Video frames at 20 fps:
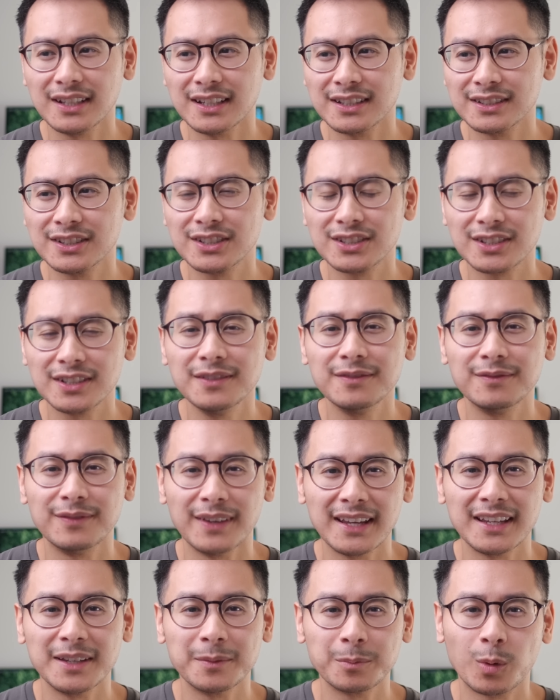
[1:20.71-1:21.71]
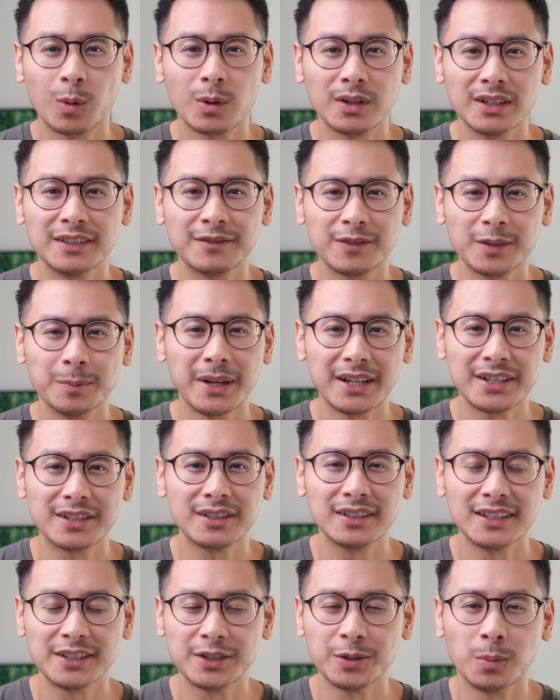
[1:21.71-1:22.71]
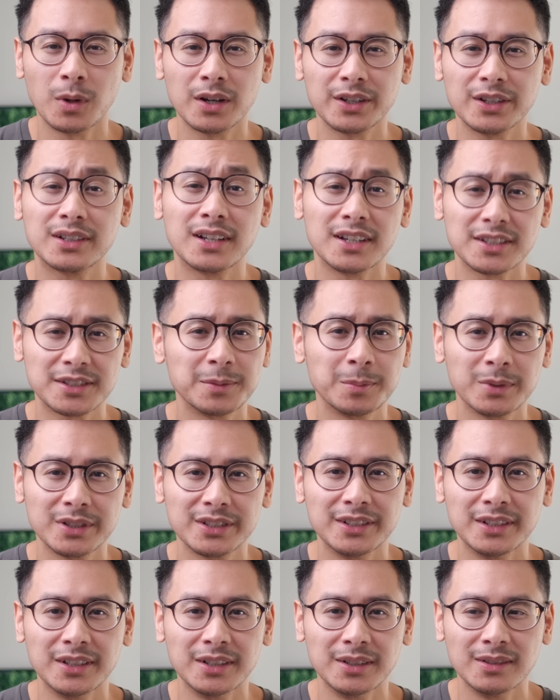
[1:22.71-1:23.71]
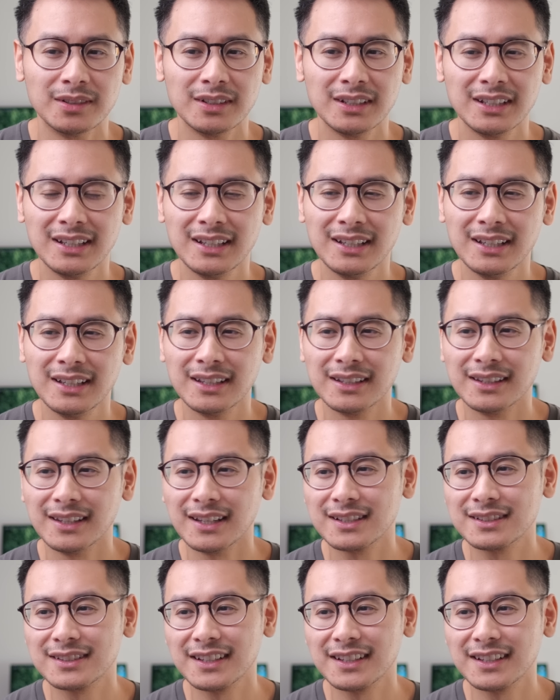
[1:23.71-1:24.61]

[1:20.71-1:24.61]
is just convey important information that you want your customer to know. Things